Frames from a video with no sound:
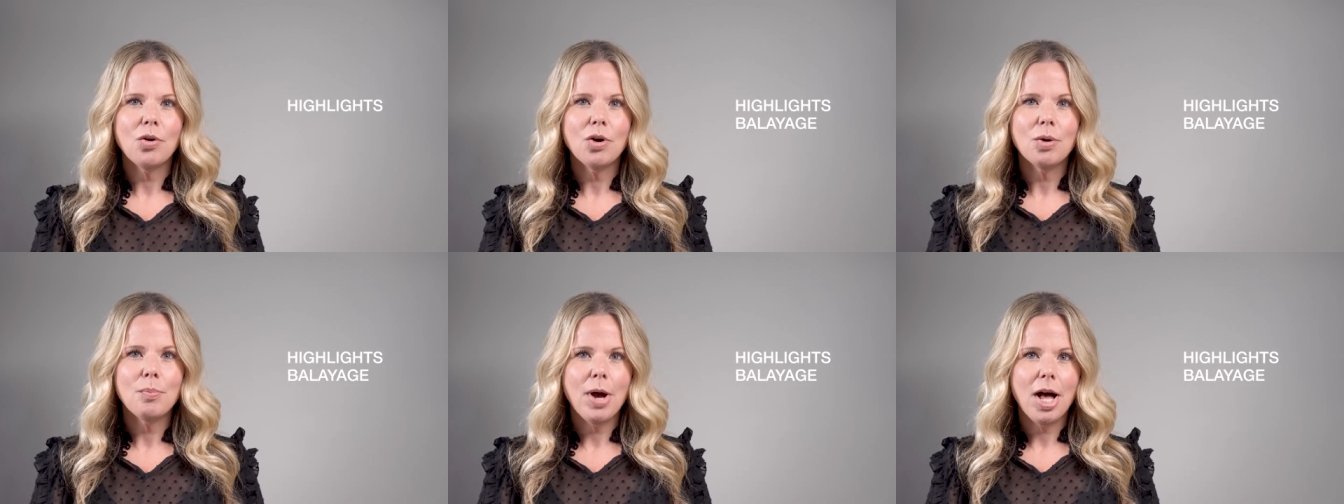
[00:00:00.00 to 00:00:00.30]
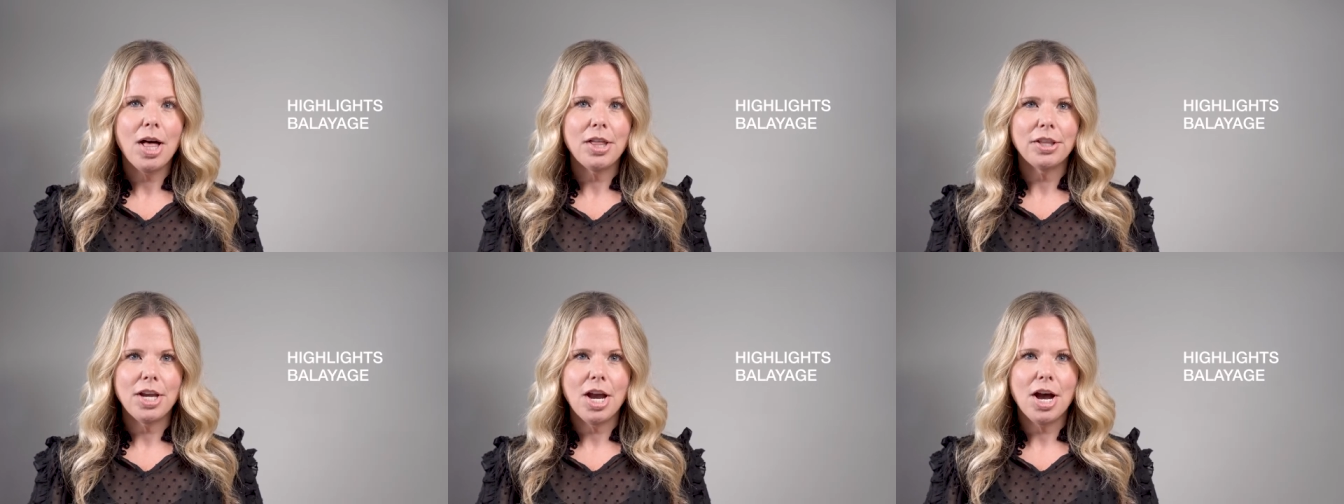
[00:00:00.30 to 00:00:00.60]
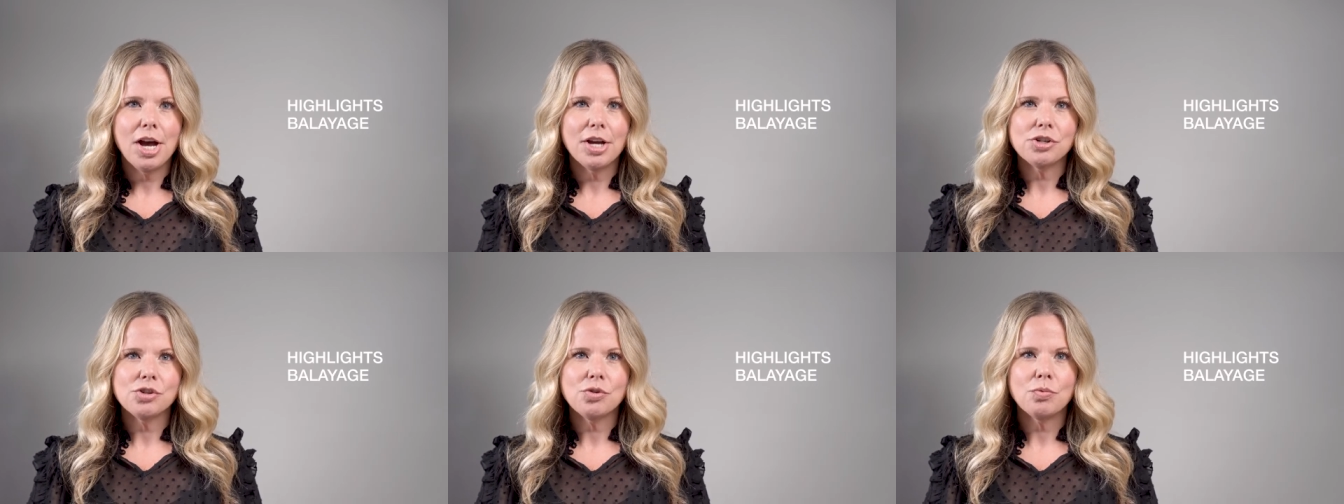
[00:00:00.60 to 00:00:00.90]
or
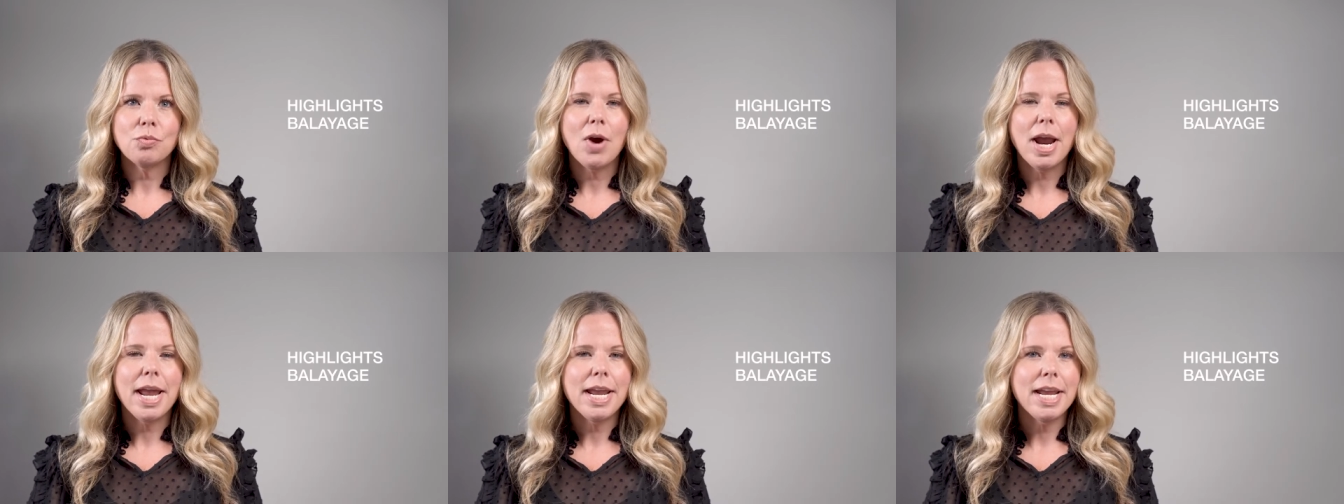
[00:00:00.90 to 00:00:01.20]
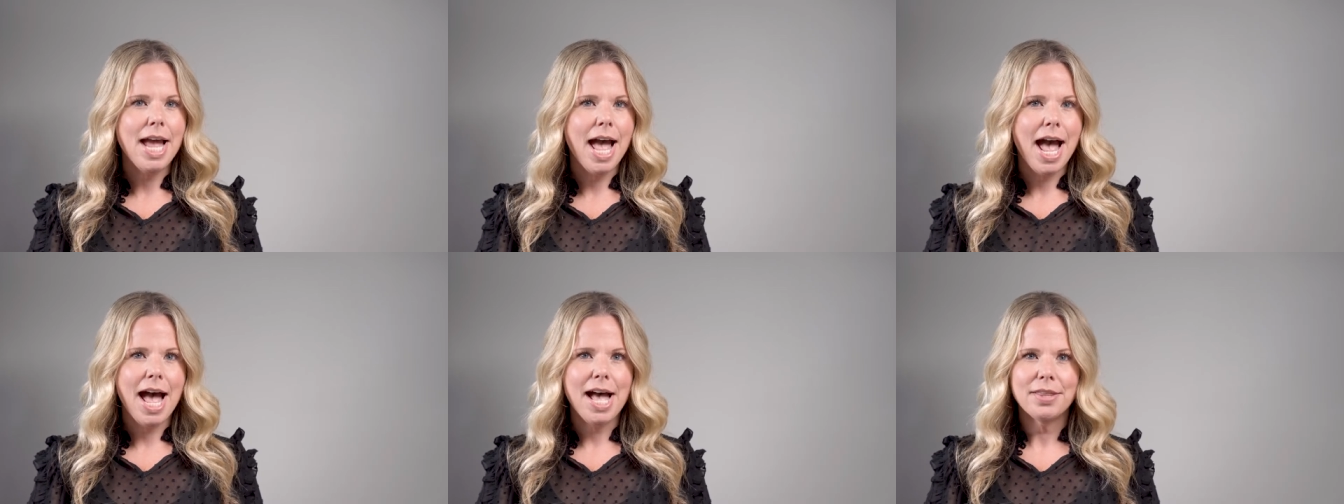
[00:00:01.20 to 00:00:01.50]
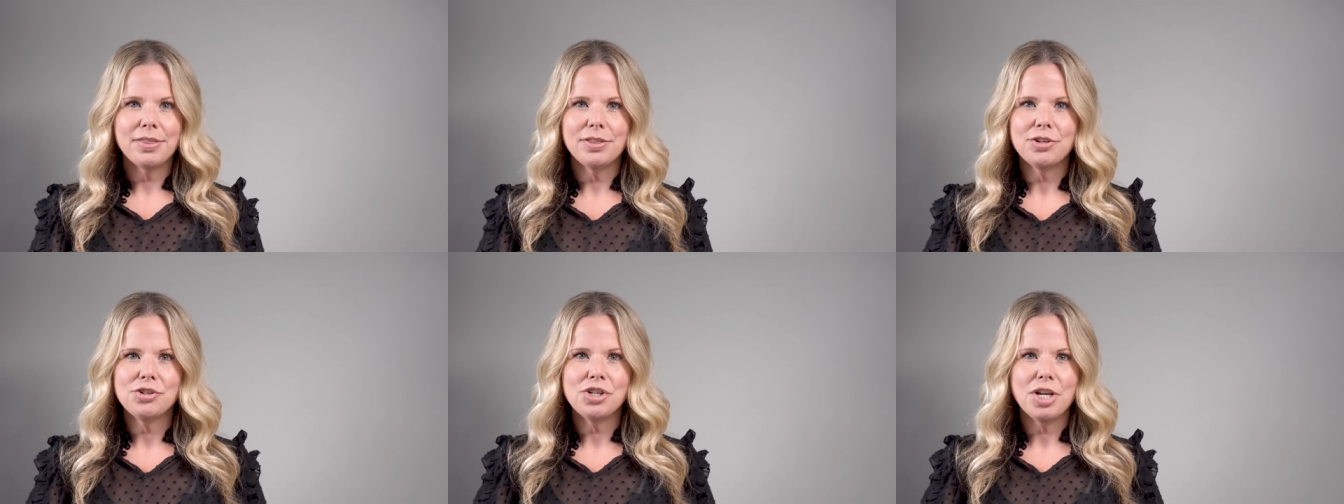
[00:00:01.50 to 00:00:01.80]
balayage right
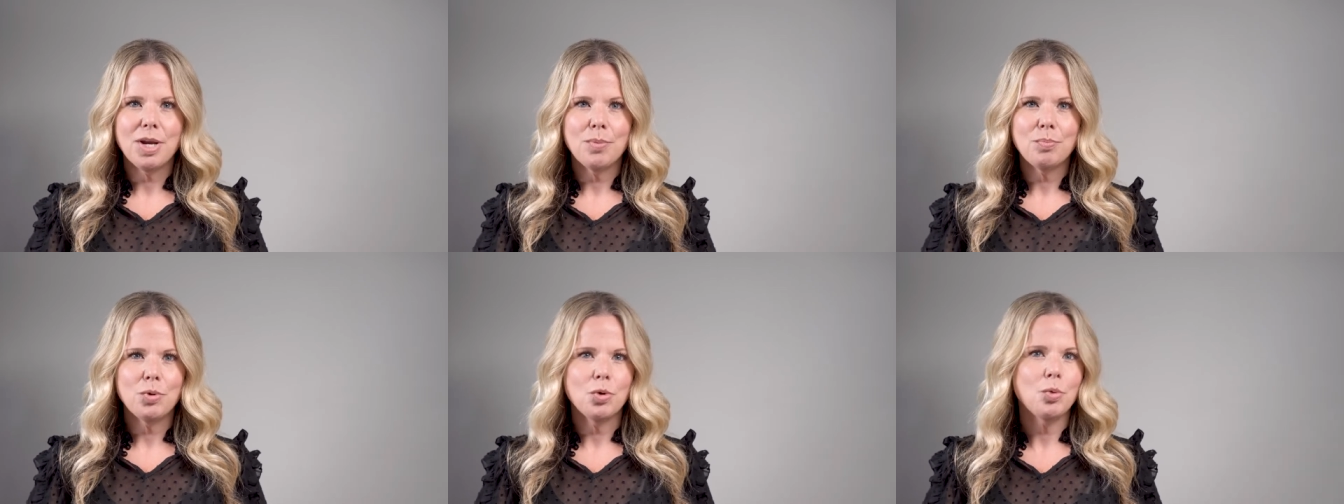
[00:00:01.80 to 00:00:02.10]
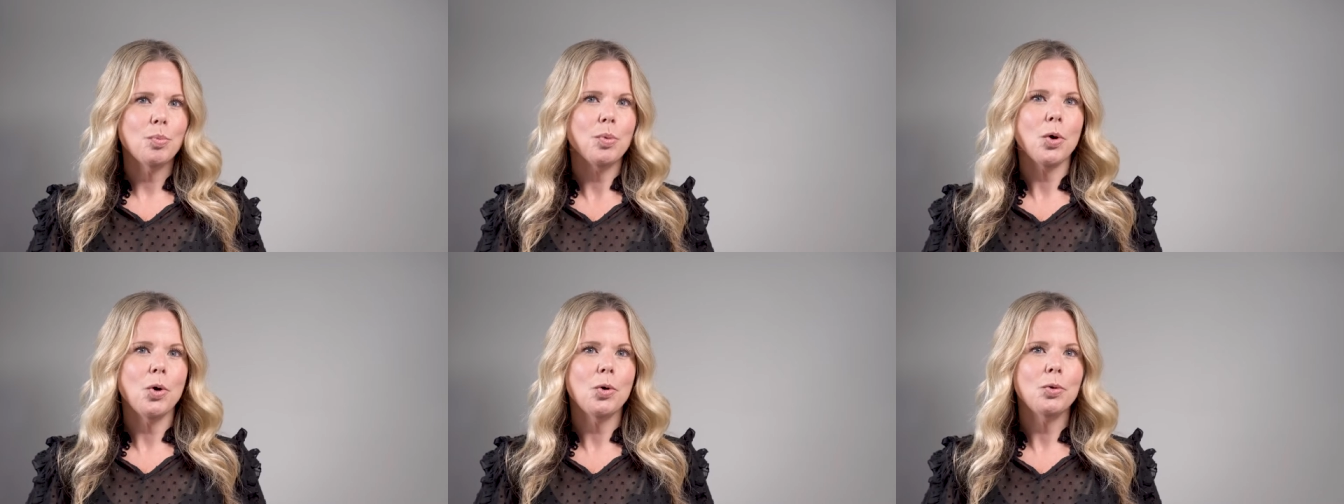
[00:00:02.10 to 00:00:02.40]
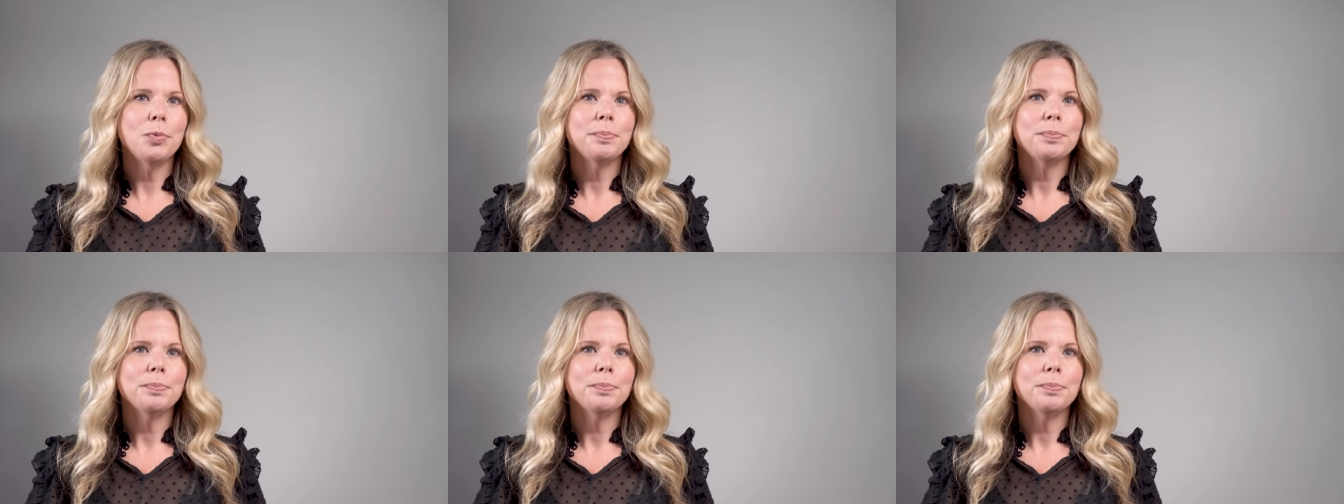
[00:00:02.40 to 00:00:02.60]
at the shampoo bowl.